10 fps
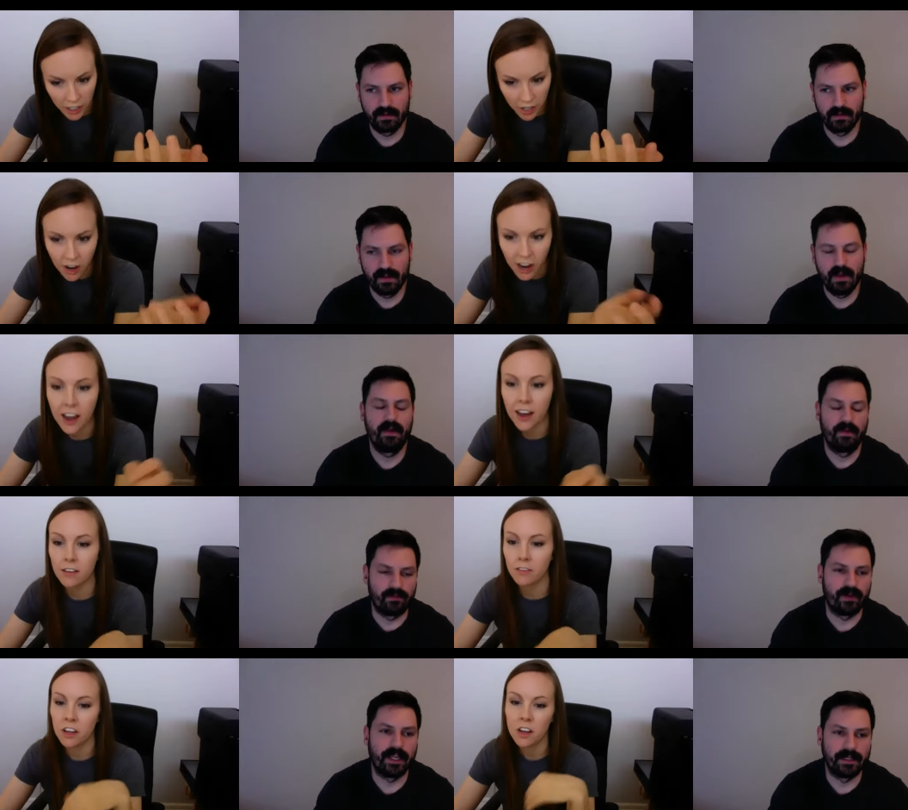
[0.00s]
Speaker 1: you have
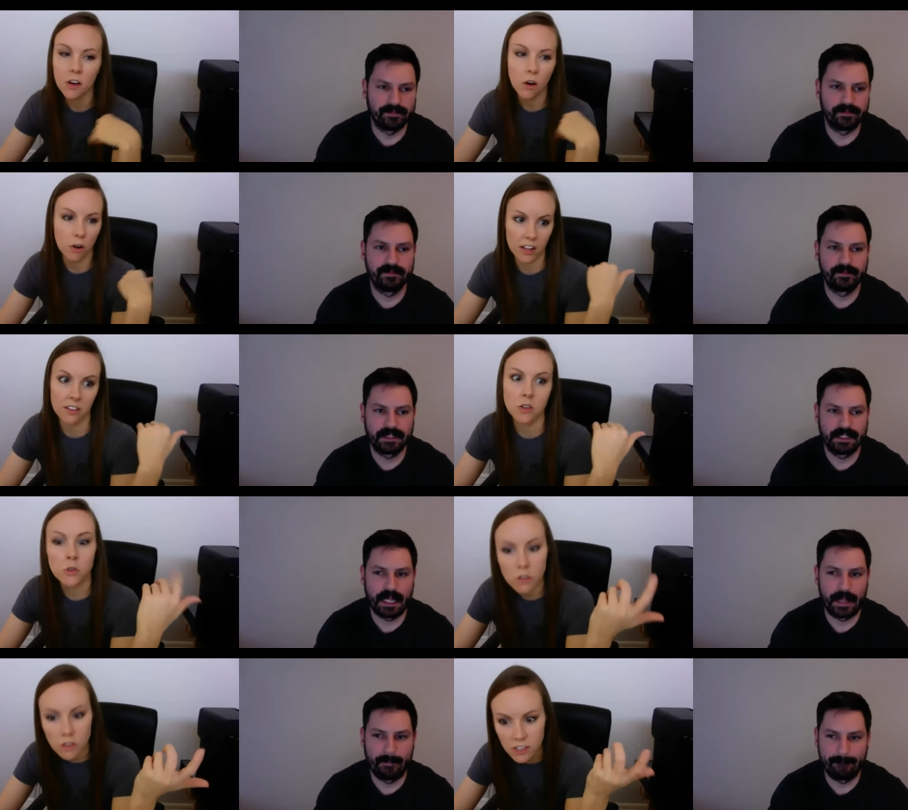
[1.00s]
or any of the
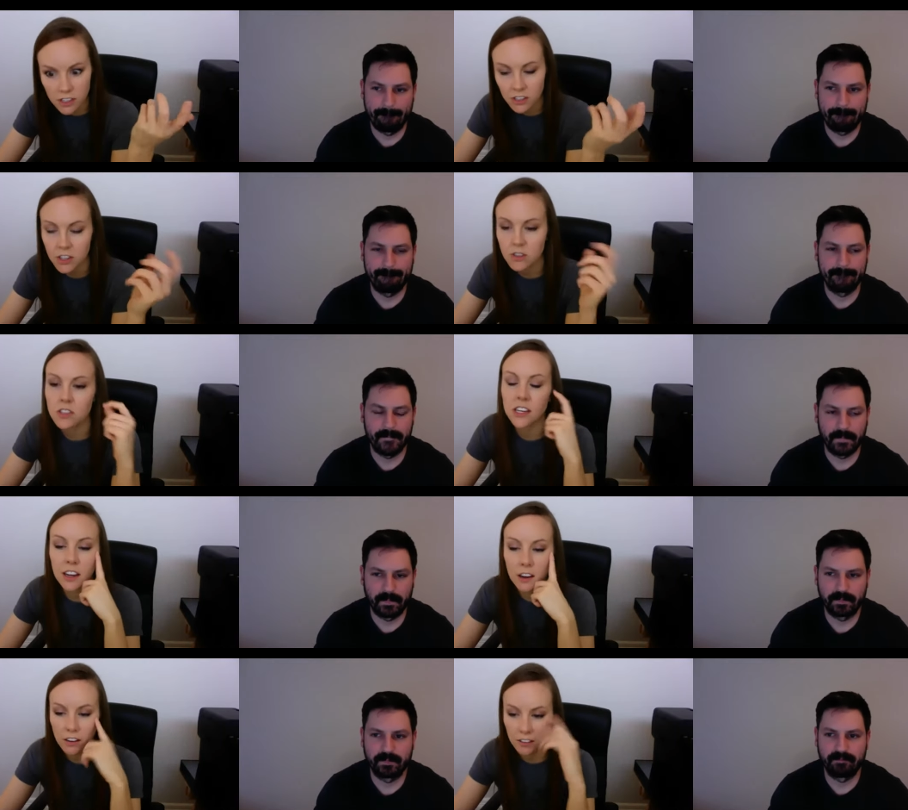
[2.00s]
tools that you're using
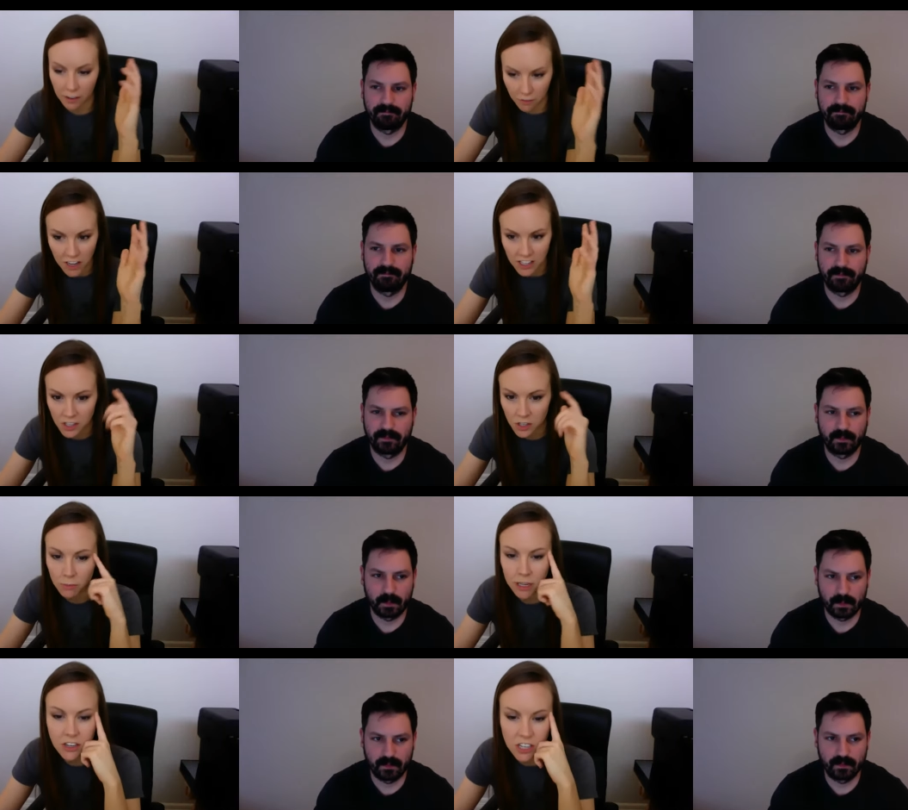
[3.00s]
or like fonts are a
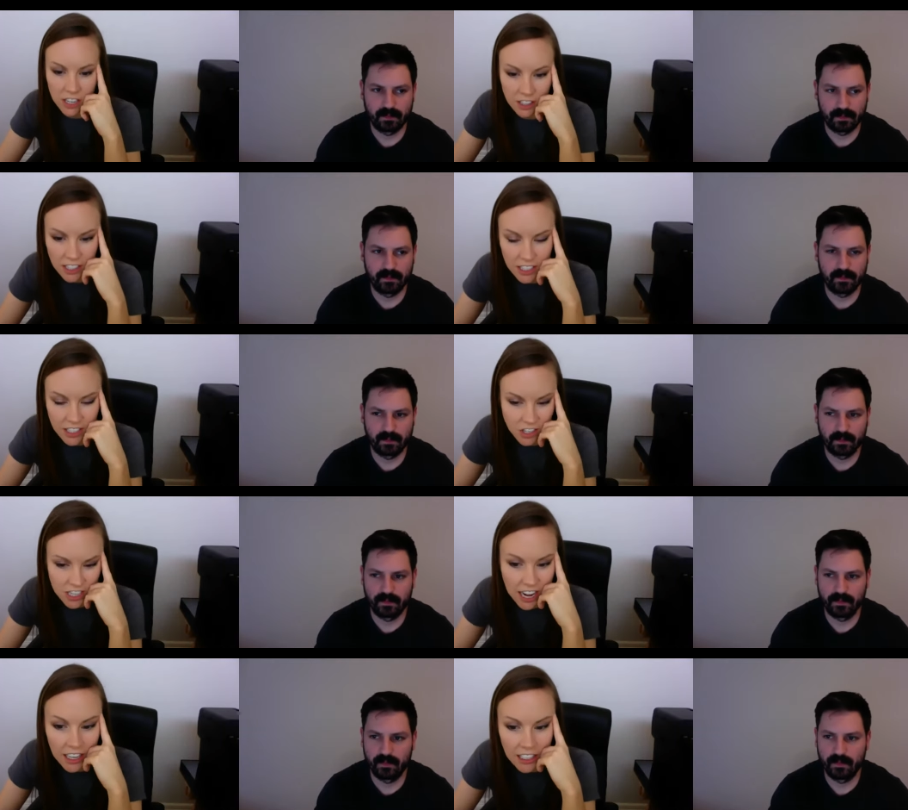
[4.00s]
big challenge
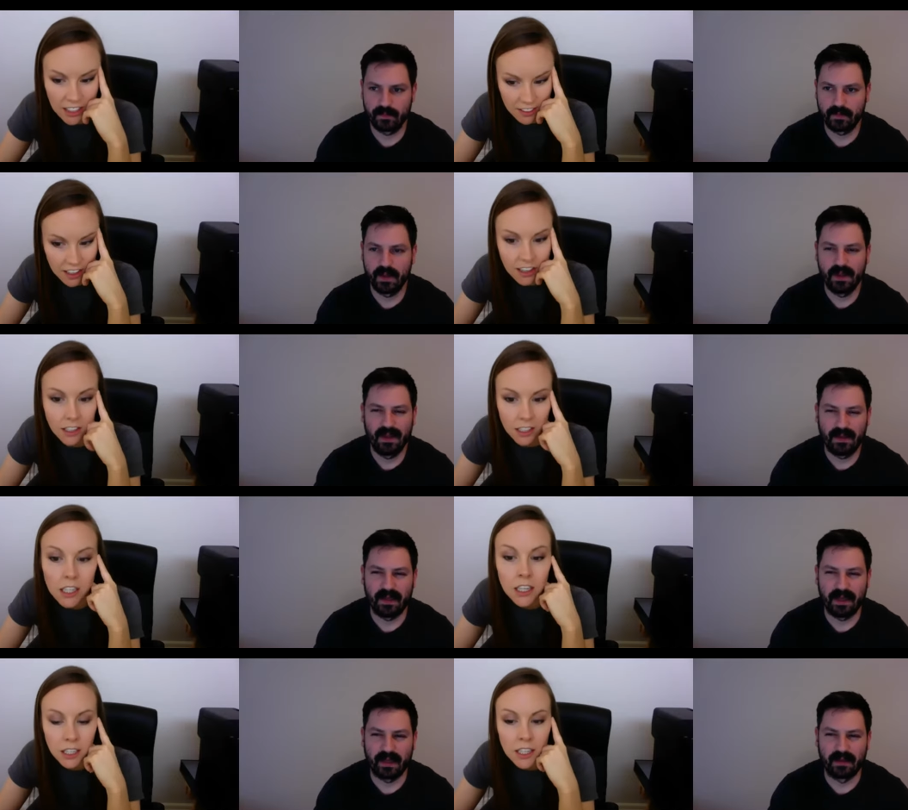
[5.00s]
that kind of thing
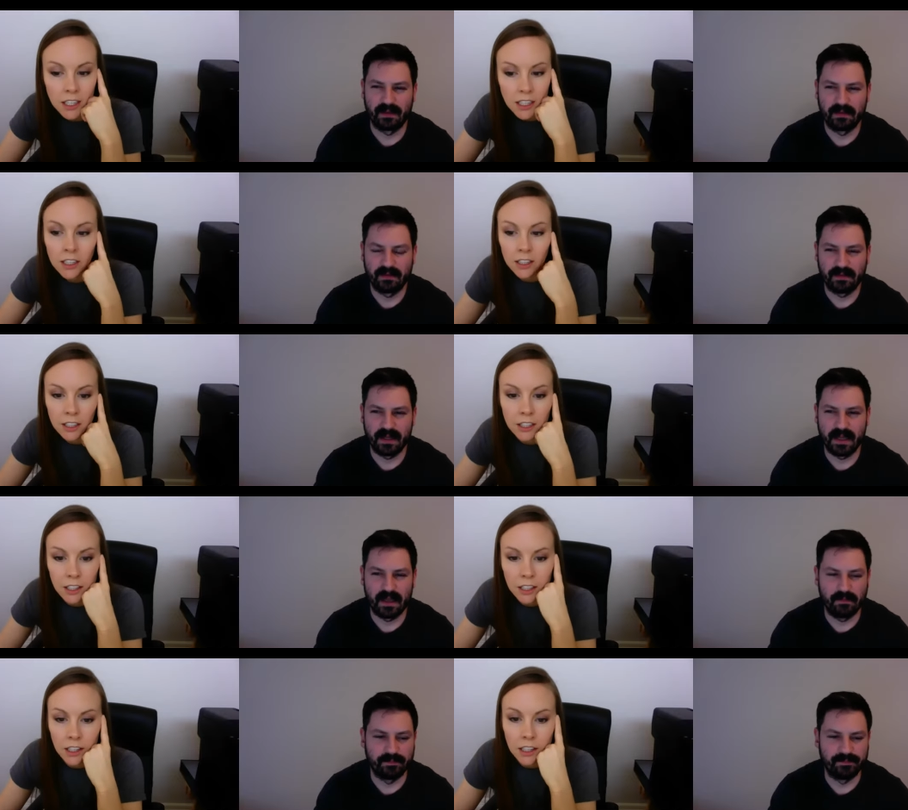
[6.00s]
Speaker 2: yeah
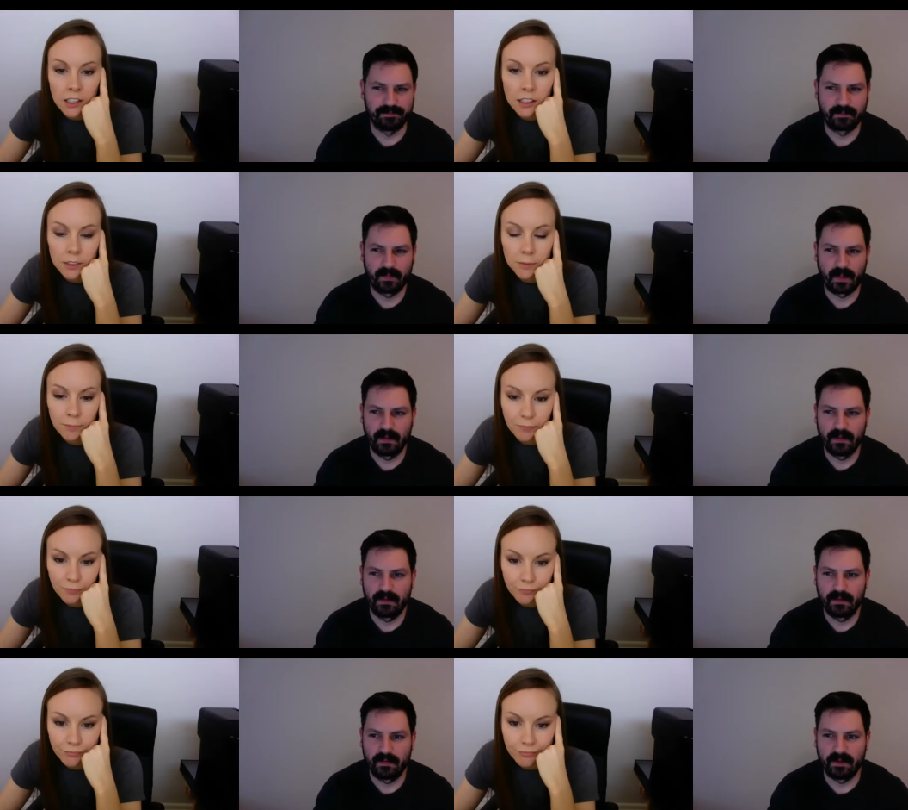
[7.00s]
um,
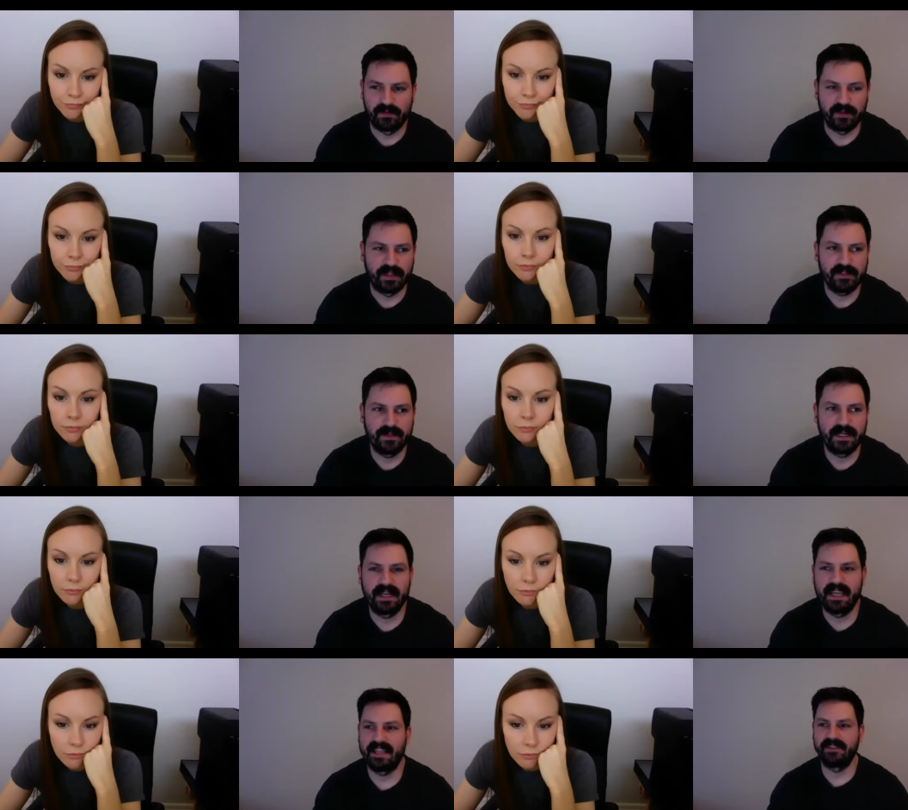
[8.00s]
but for this we kind
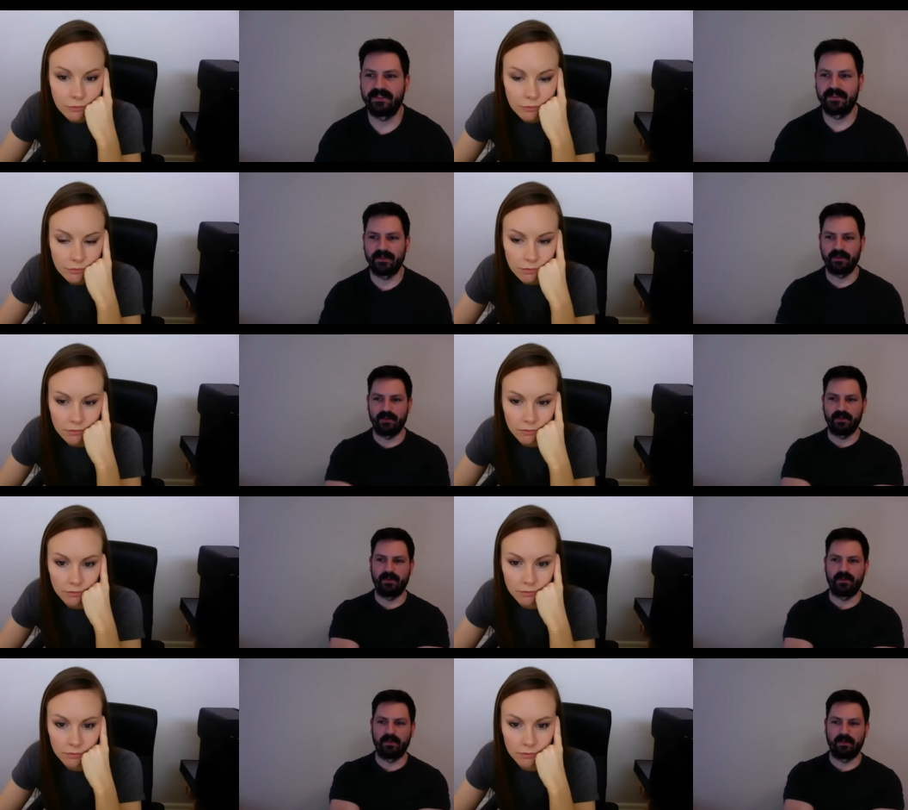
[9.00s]
of had
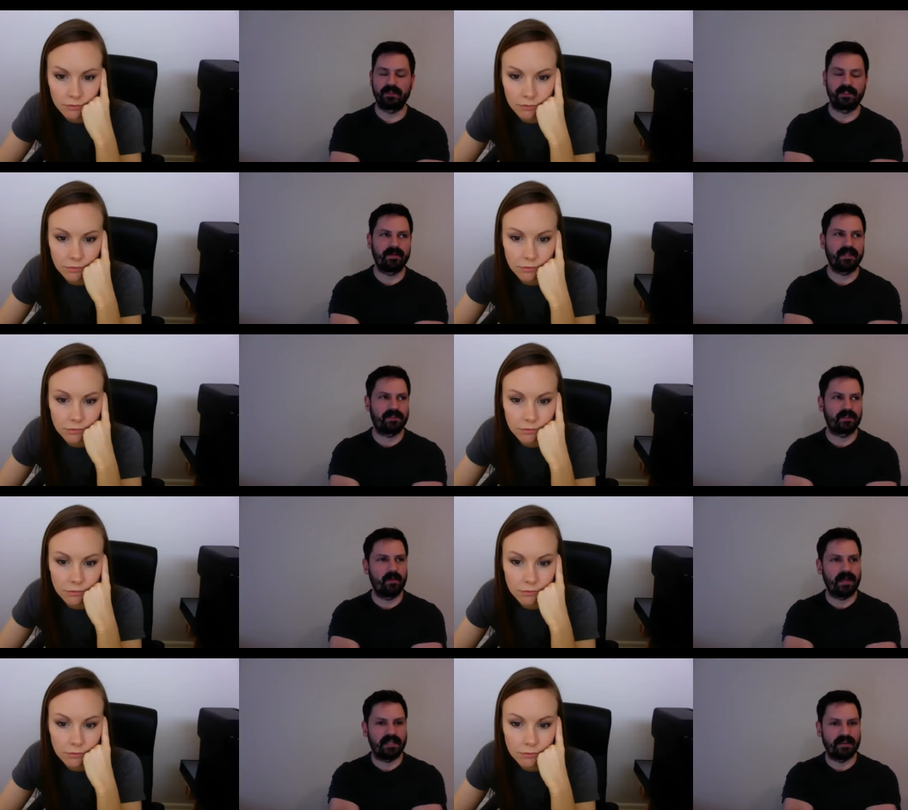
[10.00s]
to well just because so
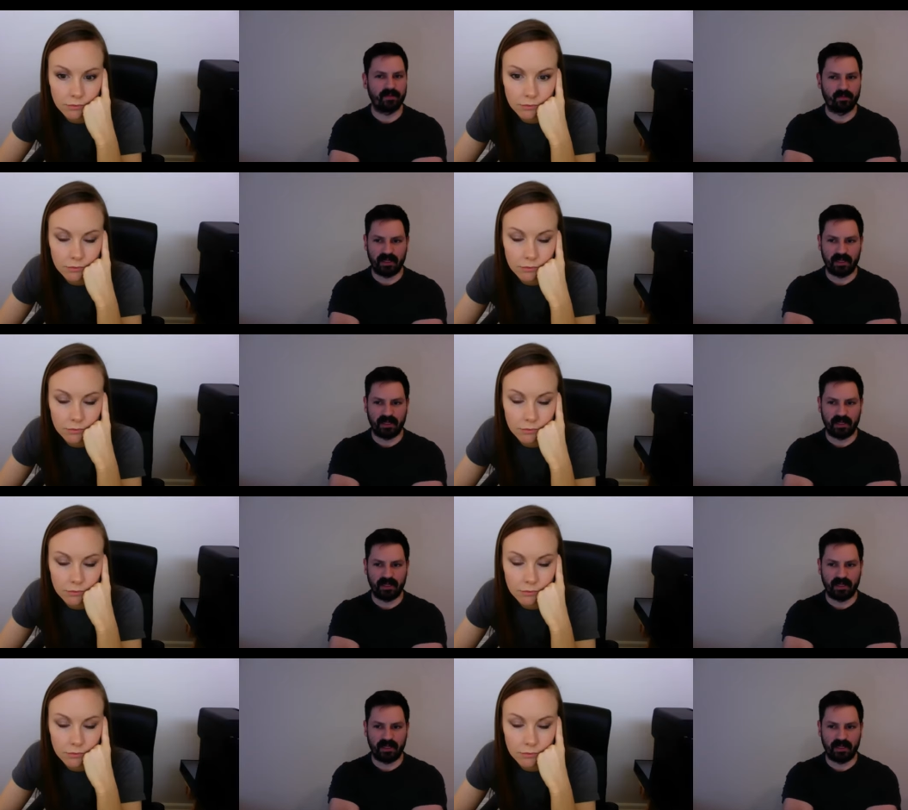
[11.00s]
many different